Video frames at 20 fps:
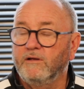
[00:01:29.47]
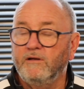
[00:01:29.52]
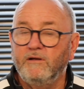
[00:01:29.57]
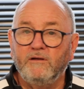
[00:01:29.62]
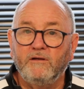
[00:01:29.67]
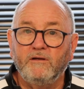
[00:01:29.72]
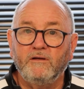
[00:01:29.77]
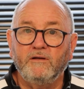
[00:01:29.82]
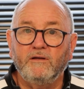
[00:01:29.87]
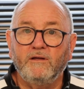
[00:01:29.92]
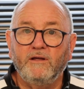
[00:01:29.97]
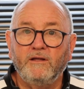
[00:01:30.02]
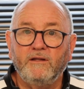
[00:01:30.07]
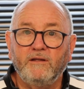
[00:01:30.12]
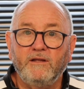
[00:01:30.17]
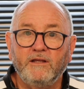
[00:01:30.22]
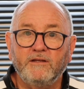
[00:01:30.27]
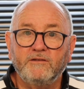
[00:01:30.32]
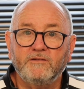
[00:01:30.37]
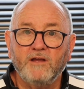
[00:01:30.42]
our
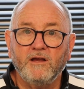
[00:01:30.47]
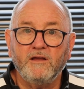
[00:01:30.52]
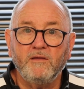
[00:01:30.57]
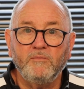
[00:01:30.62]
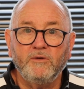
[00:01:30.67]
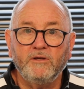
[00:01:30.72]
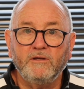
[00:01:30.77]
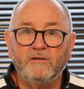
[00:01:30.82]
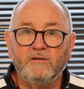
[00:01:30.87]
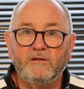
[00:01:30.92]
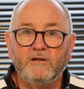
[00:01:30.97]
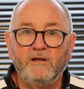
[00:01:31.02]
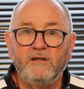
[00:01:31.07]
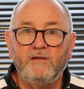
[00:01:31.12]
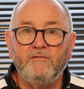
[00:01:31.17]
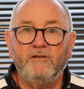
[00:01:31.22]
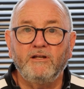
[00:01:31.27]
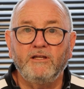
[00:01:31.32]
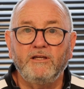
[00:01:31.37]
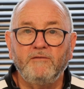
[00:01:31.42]
next game at
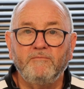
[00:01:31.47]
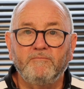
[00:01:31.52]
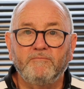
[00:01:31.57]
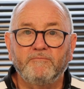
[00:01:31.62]
Aveley.